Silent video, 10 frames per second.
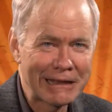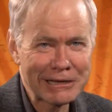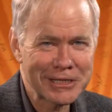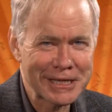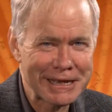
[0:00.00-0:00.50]

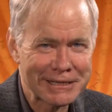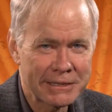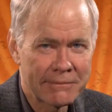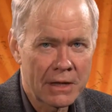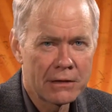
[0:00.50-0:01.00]
Lex
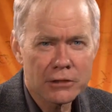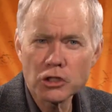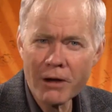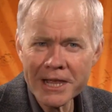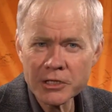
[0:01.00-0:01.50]
says. The
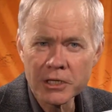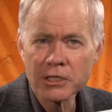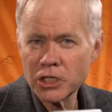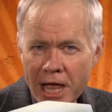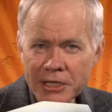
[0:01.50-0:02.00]

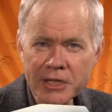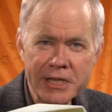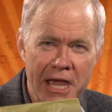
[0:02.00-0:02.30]
Transit chassis